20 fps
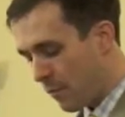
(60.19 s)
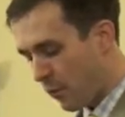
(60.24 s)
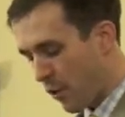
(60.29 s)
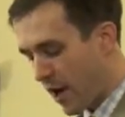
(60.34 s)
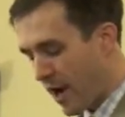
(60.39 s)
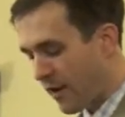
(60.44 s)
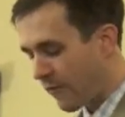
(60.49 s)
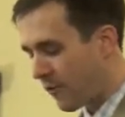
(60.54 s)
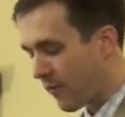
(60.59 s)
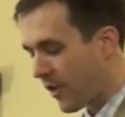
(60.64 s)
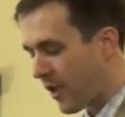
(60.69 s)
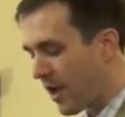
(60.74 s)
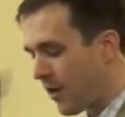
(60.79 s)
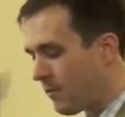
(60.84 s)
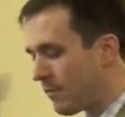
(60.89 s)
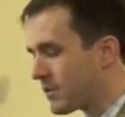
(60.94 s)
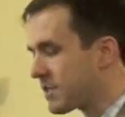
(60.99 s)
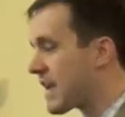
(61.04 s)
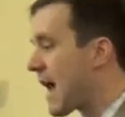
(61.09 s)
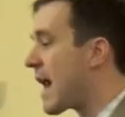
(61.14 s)
praying for
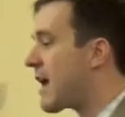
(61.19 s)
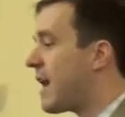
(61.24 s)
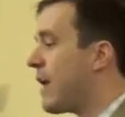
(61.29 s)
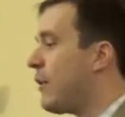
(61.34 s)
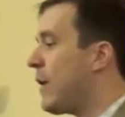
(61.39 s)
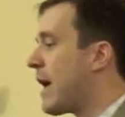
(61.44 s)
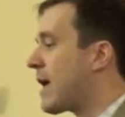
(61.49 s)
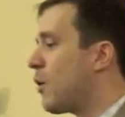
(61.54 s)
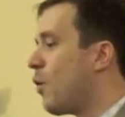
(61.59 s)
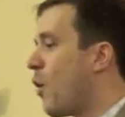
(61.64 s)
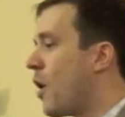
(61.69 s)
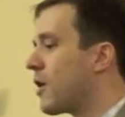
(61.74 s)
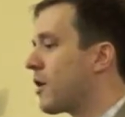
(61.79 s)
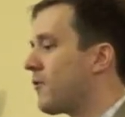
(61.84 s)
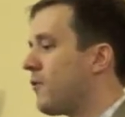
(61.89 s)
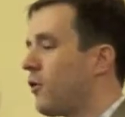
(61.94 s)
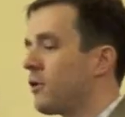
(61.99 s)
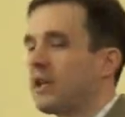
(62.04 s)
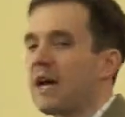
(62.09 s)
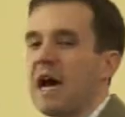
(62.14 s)
them. Saturday we had a
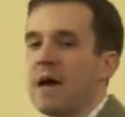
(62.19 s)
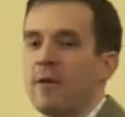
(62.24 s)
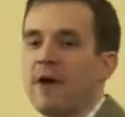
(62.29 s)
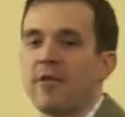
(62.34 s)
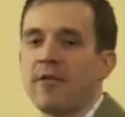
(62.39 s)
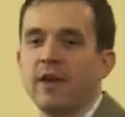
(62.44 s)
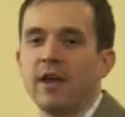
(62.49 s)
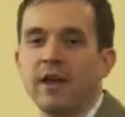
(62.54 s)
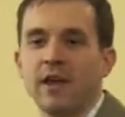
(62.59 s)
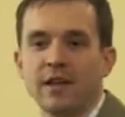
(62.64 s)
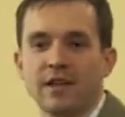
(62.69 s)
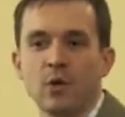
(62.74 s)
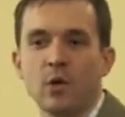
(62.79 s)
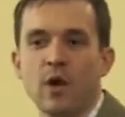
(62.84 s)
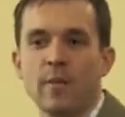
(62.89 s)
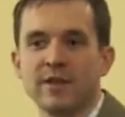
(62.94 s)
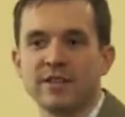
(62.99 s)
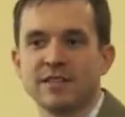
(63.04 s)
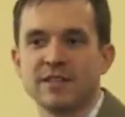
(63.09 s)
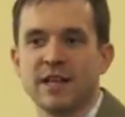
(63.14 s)
wonderful time, I think, at the
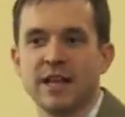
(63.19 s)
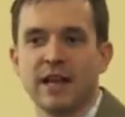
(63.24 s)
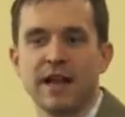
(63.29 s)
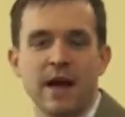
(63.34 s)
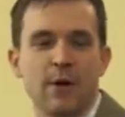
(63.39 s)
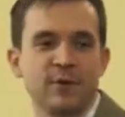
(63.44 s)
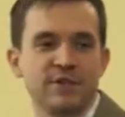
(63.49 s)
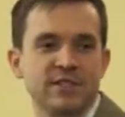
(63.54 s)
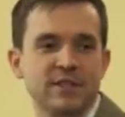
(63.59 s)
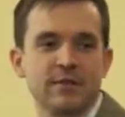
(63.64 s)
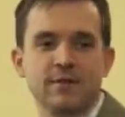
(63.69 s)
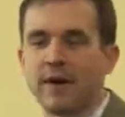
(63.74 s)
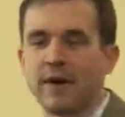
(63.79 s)
women's thing. I wasn't